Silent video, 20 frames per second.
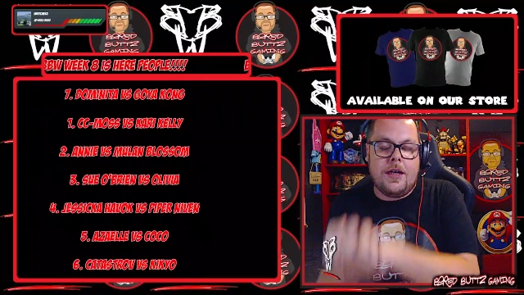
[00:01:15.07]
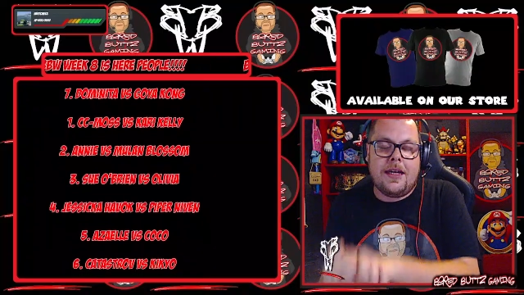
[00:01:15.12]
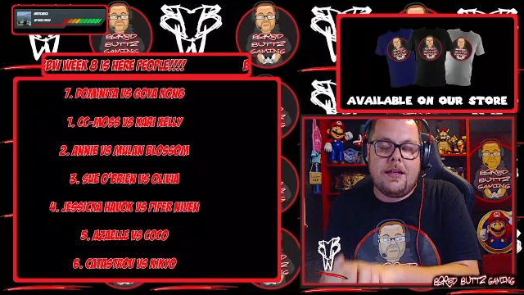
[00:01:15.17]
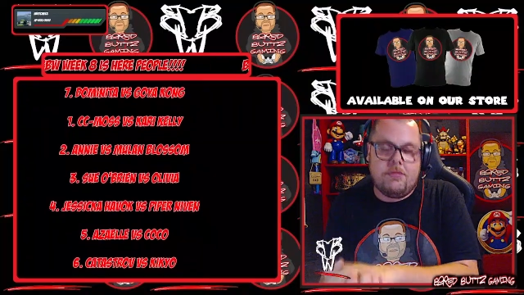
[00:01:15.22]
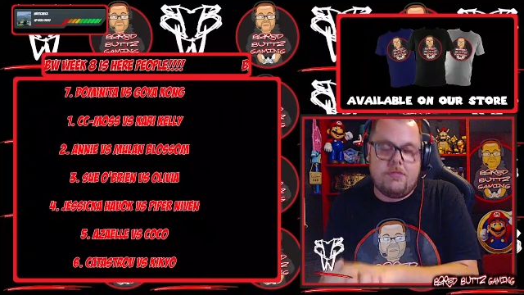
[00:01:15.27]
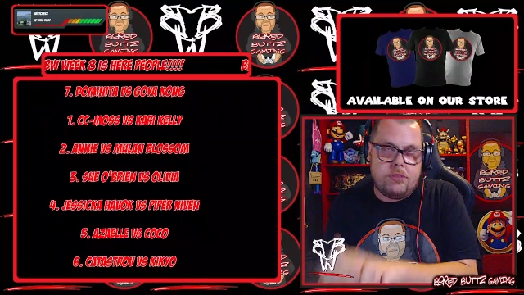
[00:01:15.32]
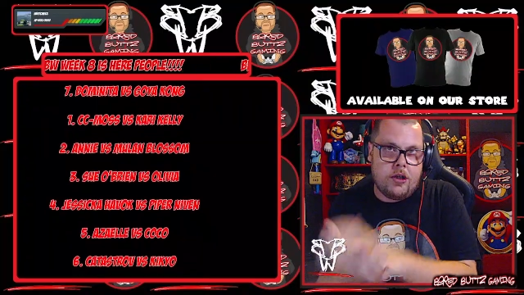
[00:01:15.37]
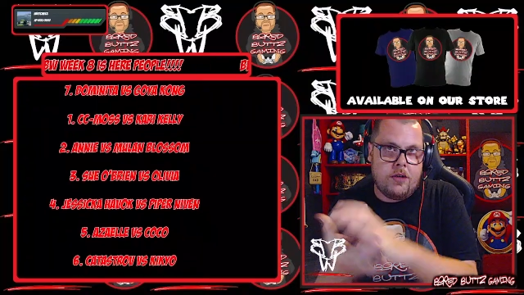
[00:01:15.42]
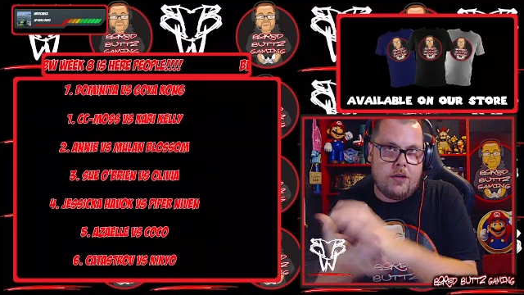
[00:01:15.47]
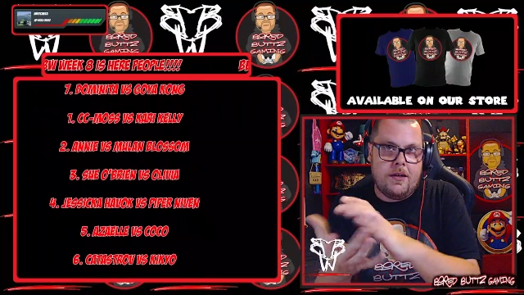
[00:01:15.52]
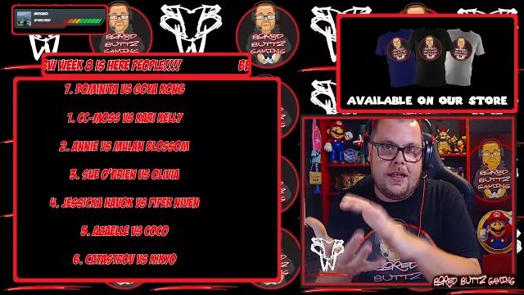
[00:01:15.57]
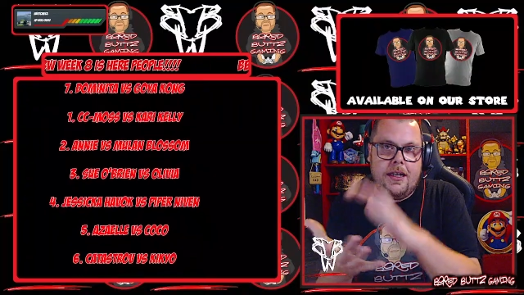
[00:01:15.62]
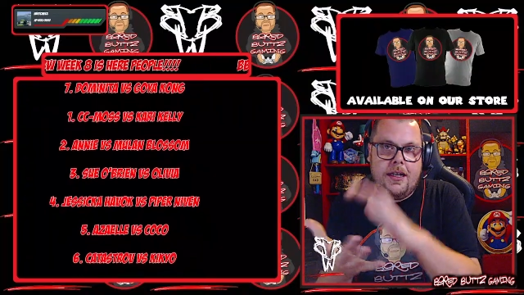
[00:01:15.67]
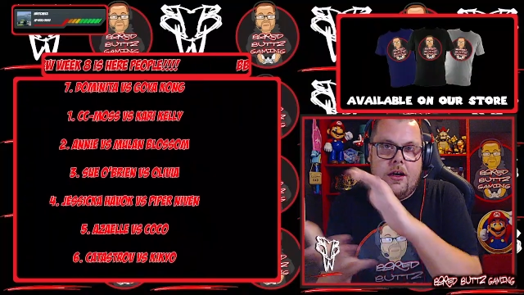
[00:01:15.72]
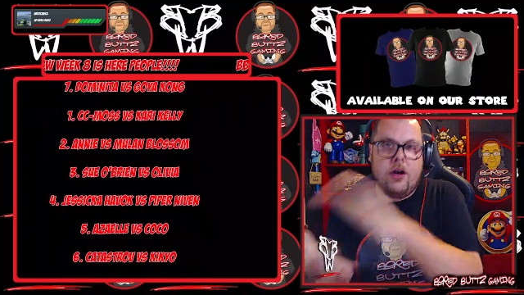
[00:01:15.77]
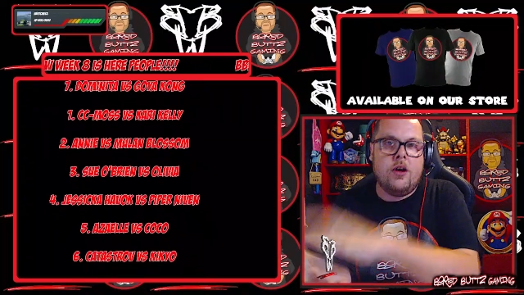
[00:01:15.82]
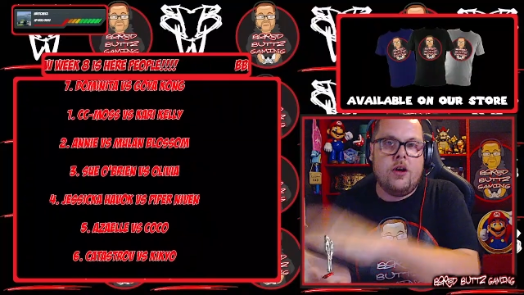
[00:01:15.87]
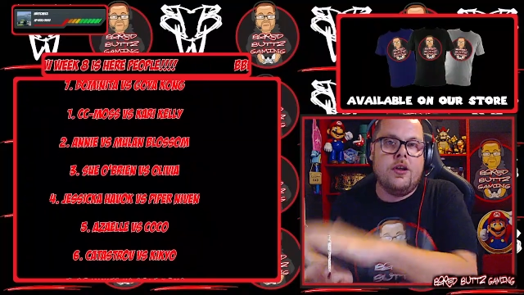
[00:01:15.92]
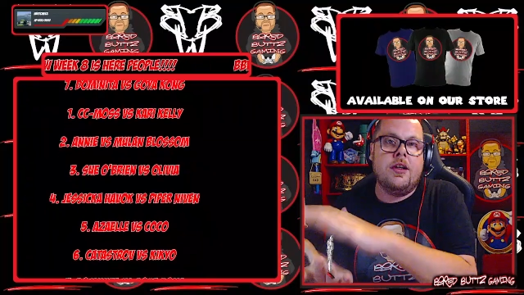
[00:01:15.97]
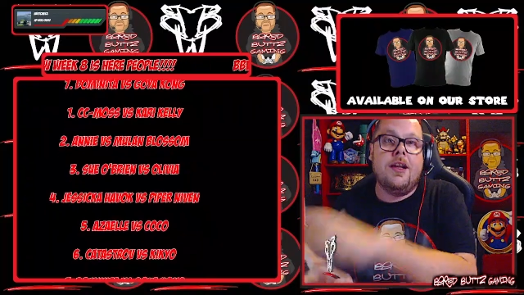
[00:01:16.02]
sorry,
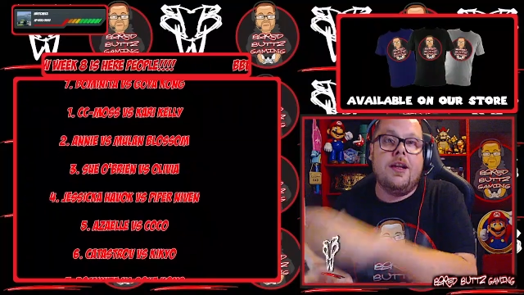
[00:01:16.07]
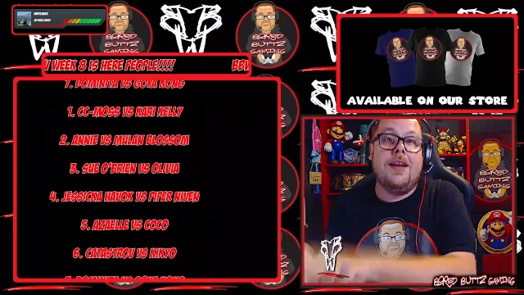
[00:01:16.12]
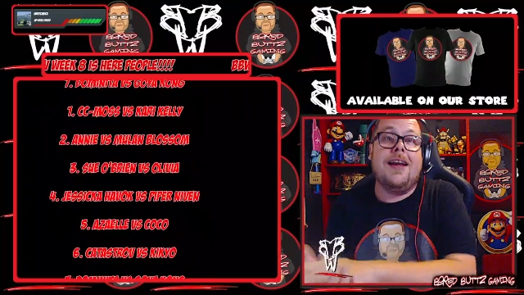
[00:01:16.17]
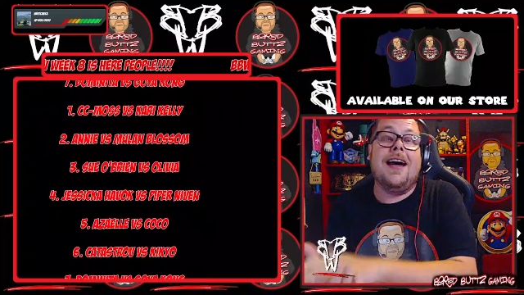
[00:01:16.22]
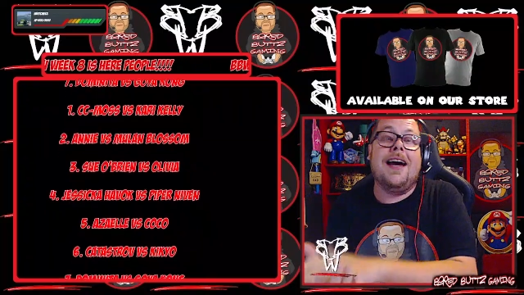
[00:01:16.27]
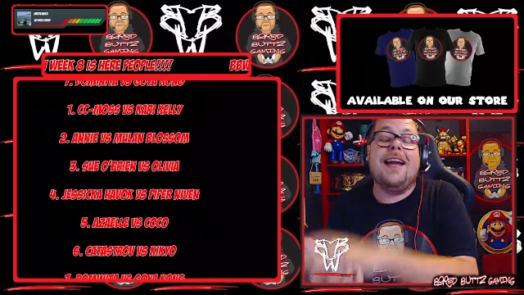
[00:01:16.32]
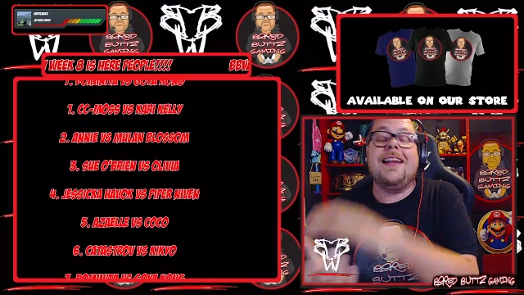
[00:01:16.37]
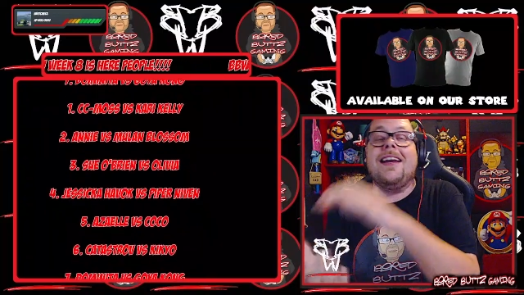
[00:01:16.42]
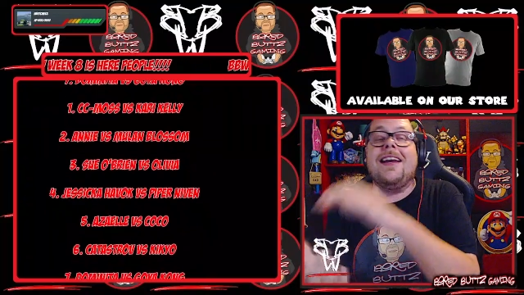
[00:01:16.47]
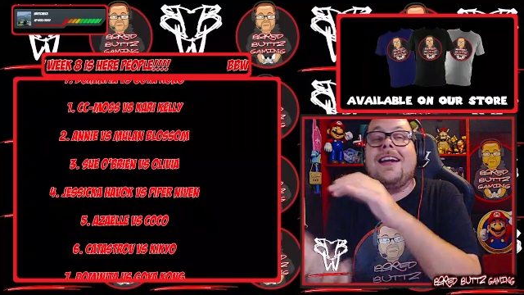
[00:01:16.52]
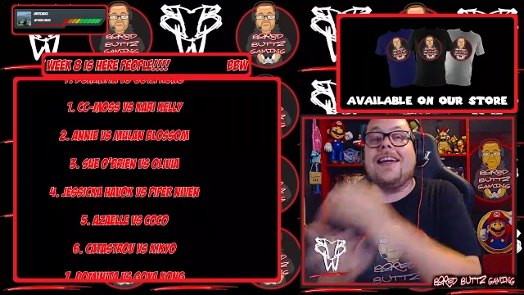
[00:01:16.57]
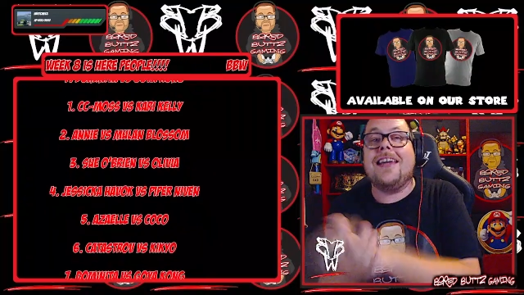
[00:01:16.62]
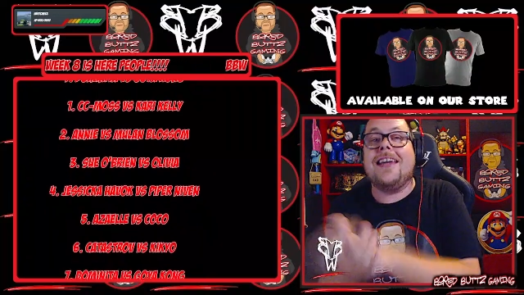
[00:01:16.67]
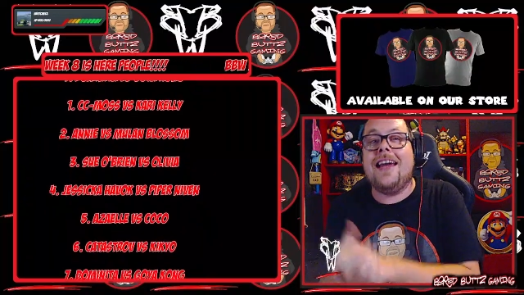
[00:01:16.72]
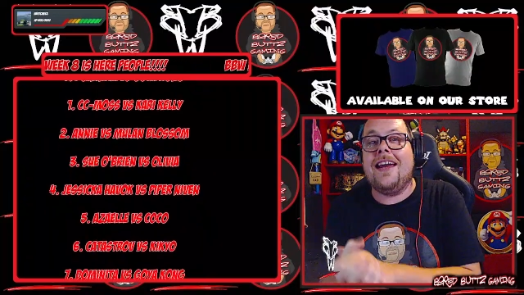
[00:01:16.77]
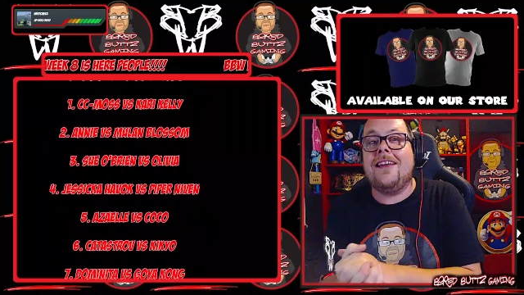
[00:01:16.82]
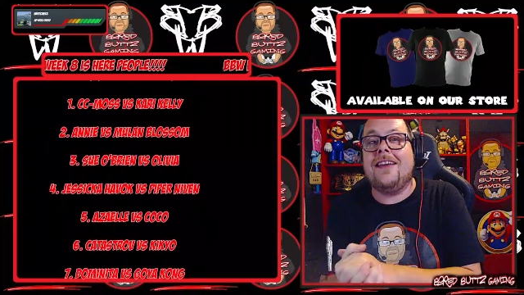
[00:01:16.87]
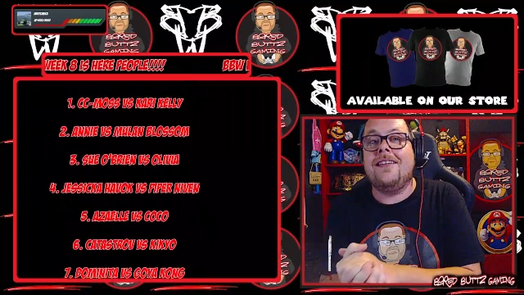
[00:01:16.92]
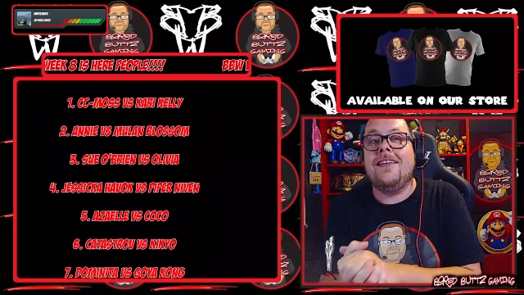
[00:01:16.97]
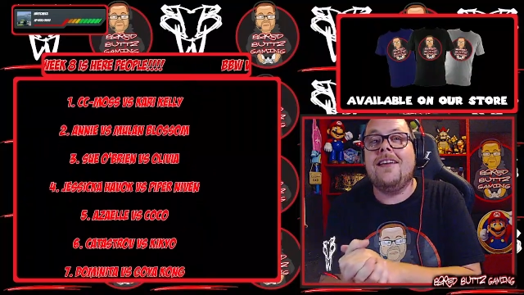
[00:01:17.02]
on the line
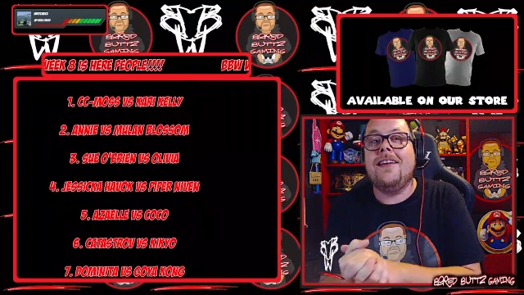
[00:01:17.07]
again